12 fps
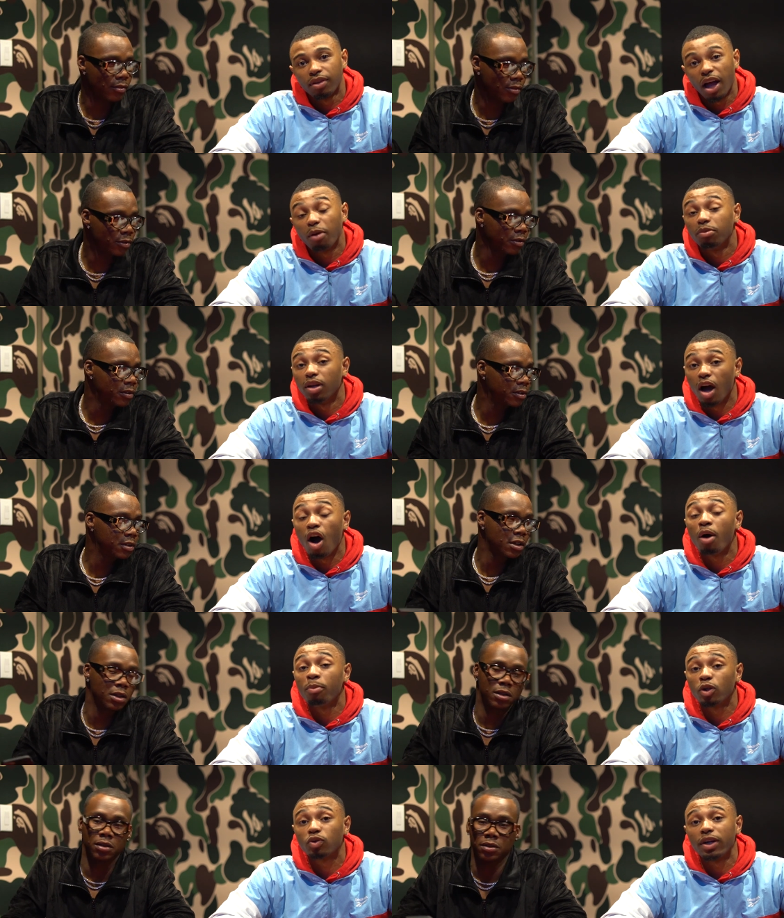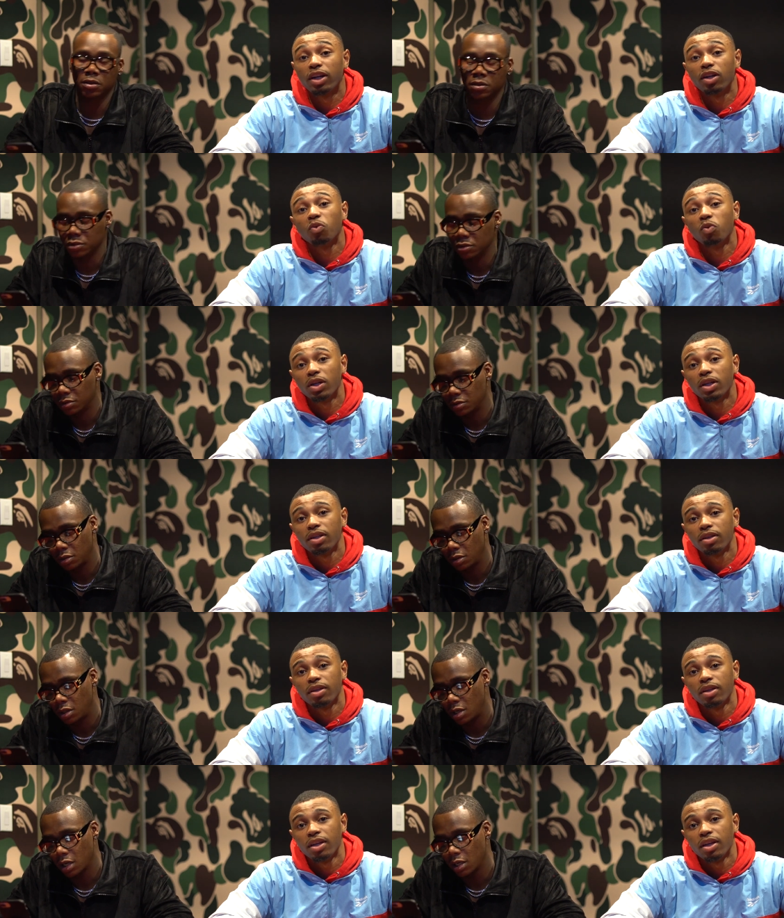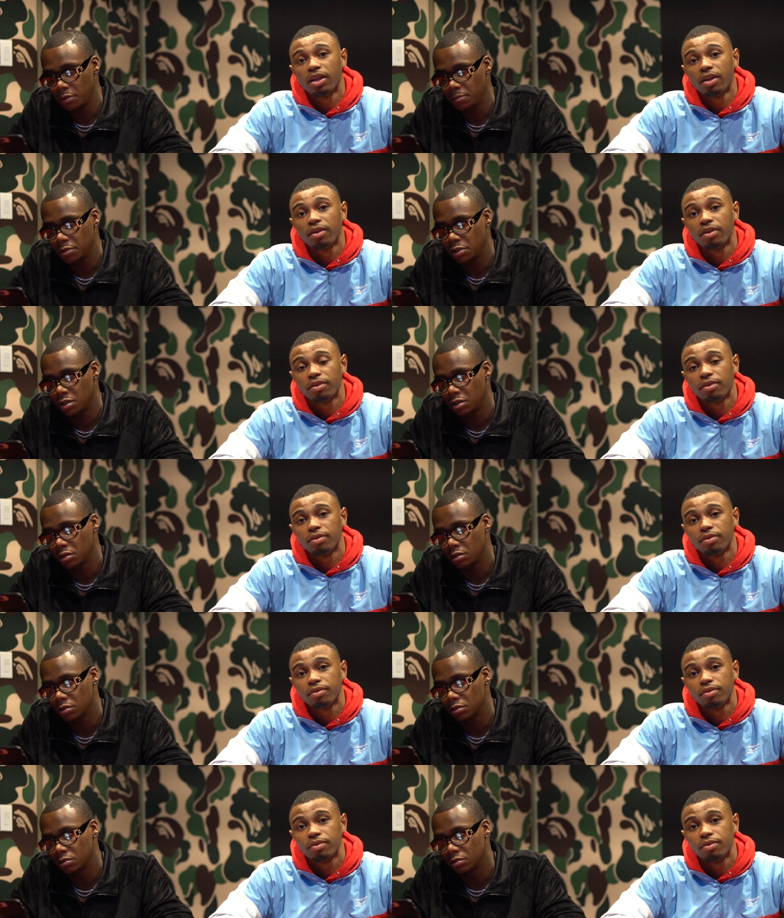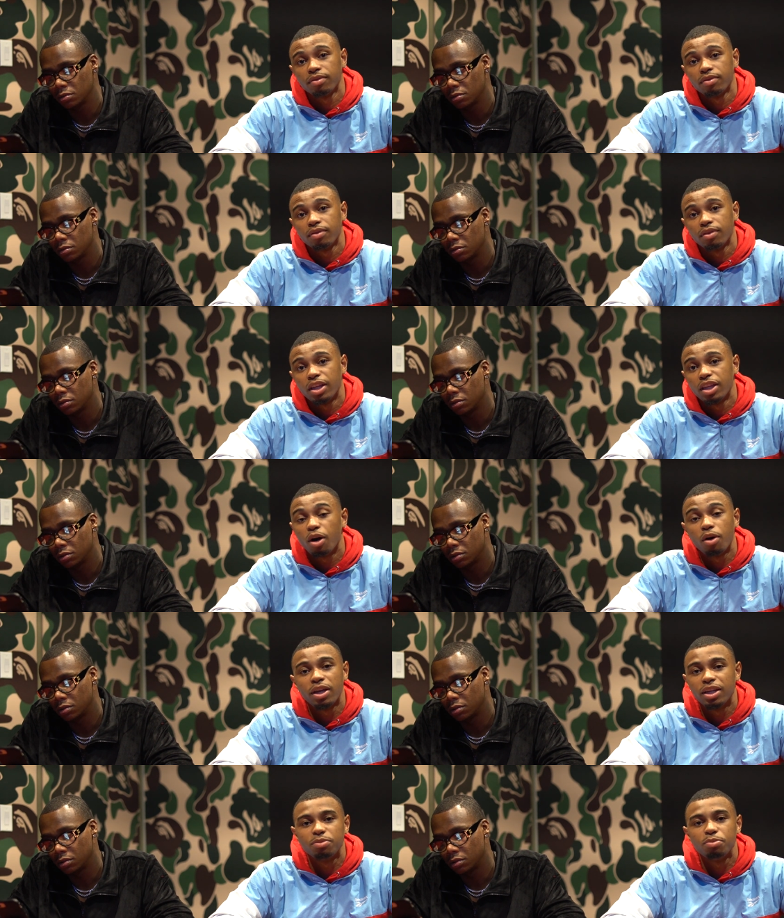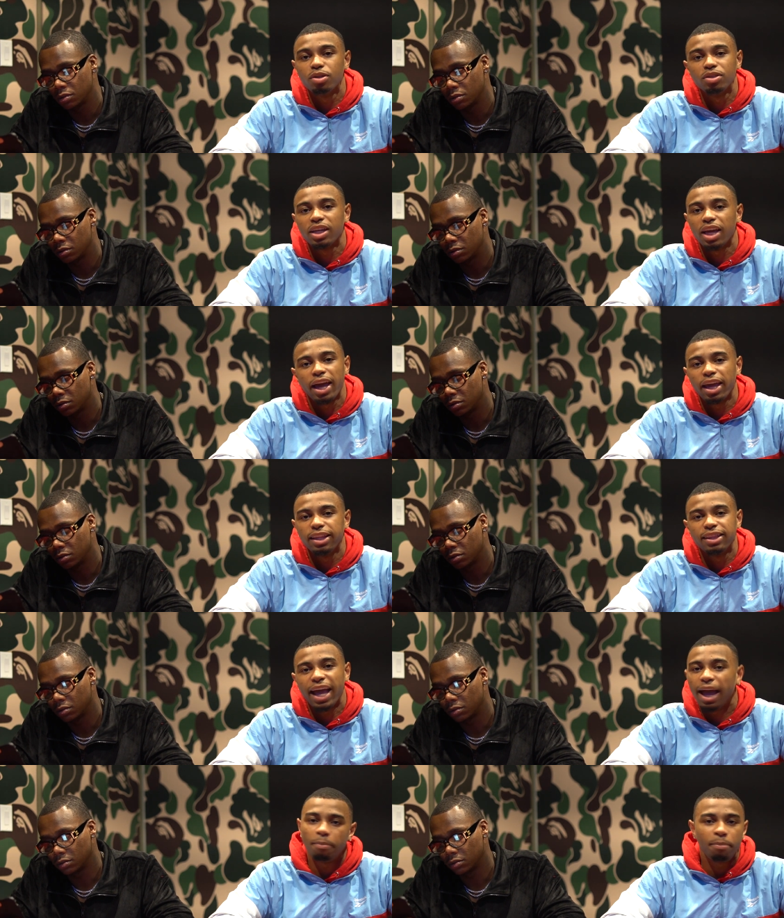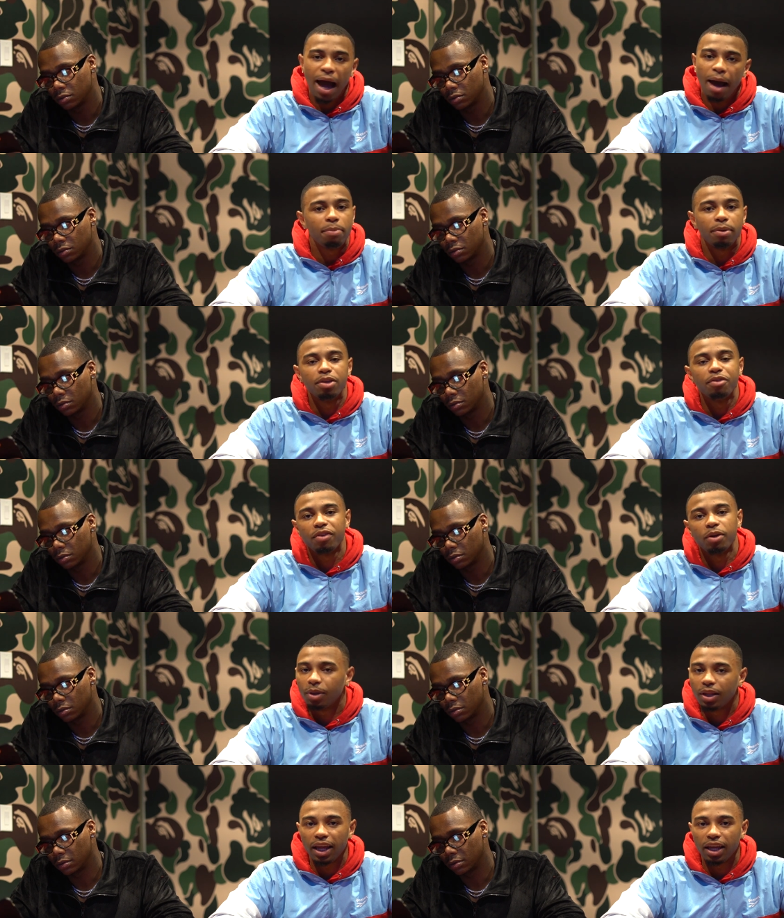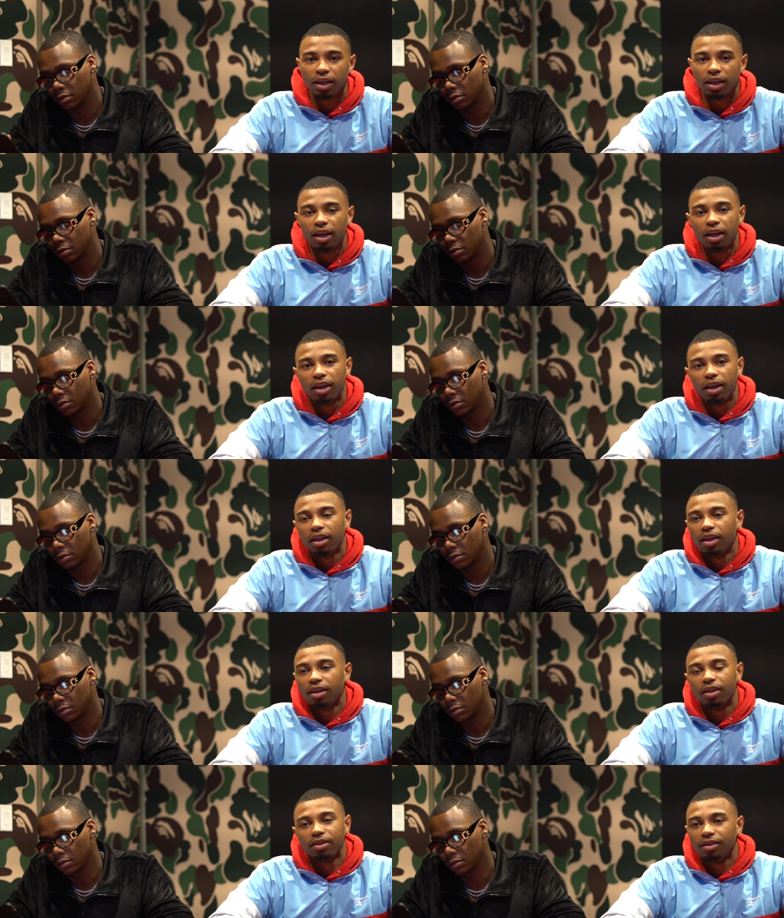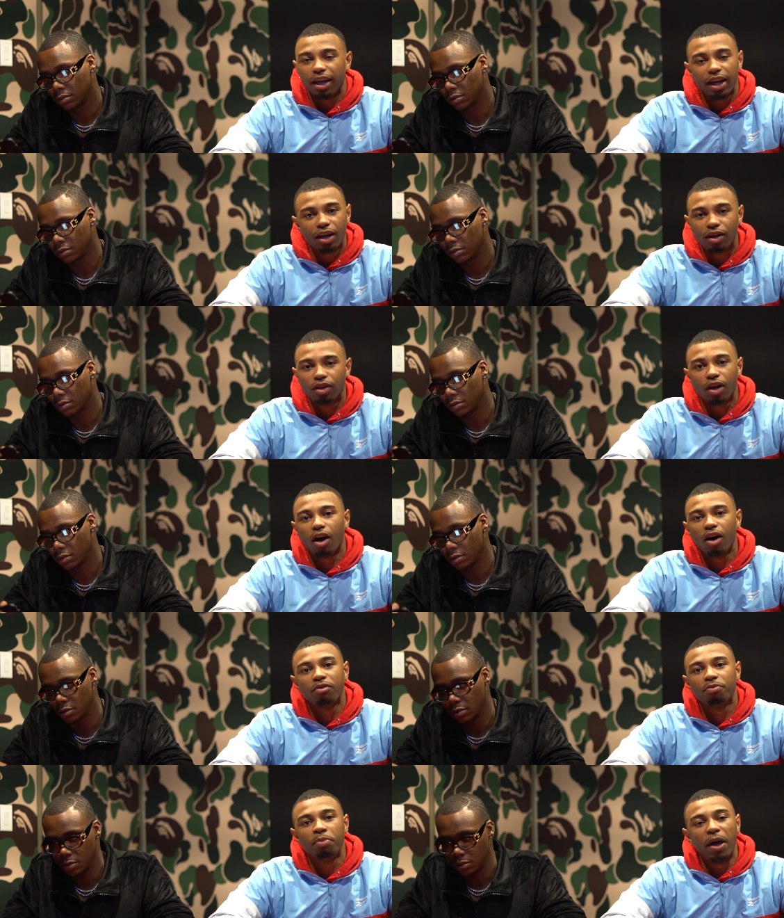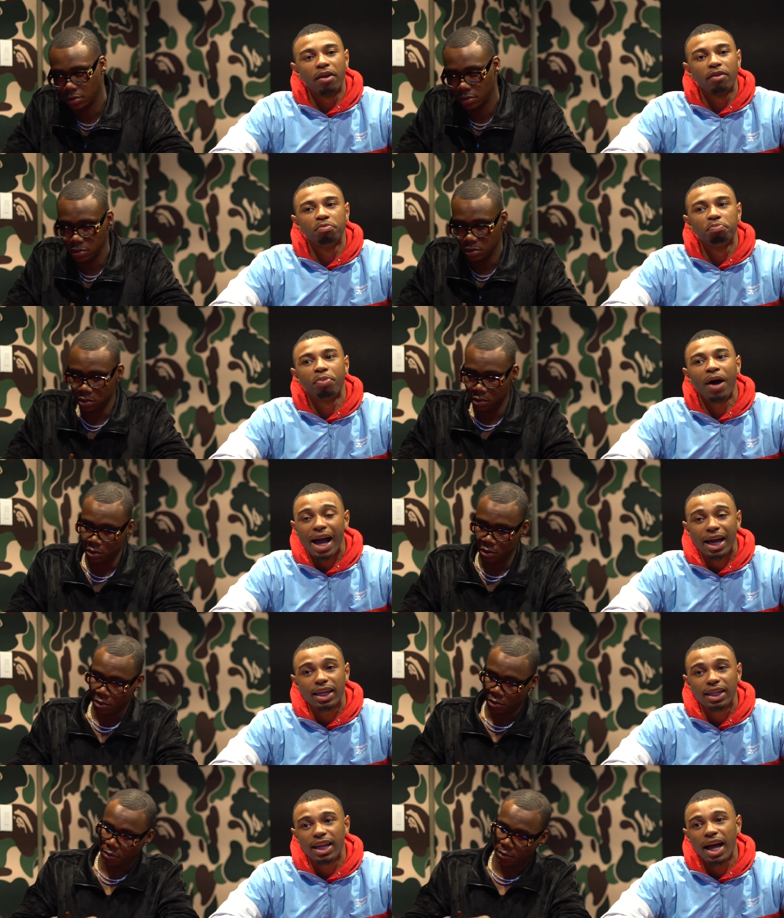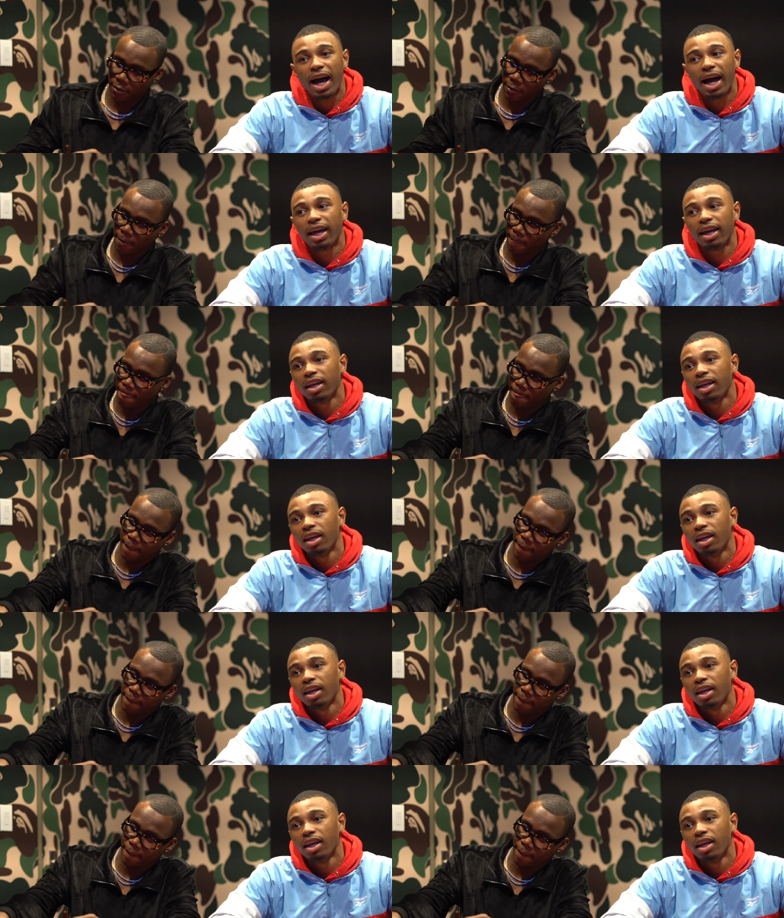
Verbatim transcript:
Speaker 1: I'm almost ready to one. I give him 10. Yo, his music ain't that popping. You feel me? Like, hell no. Nah. If, if Pac had die,